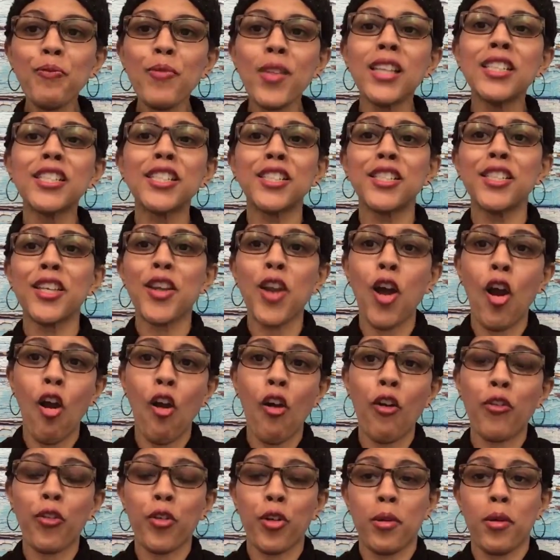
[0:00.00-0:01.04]
sent
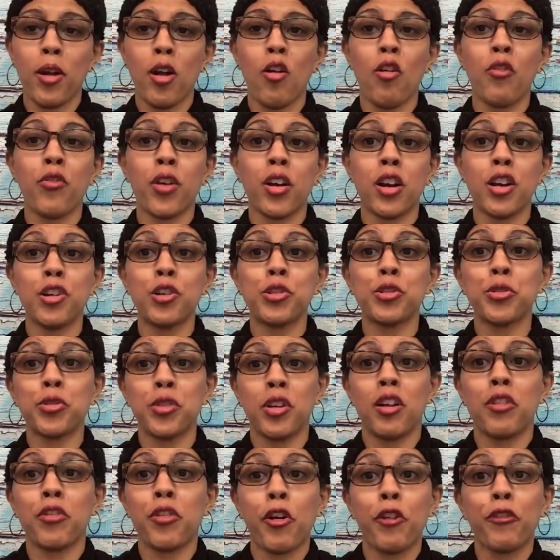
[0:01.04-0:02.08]
over over a hundred
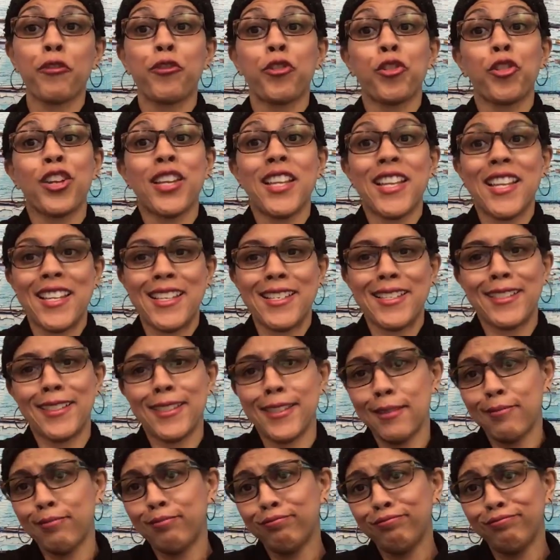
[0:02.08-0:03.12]
of her friends
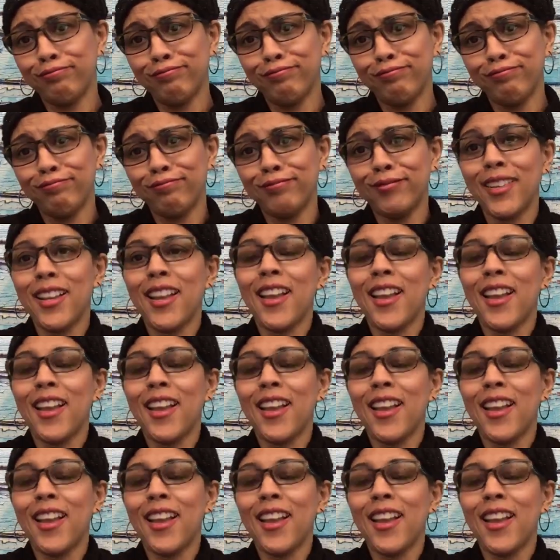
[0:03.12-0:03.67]
mm,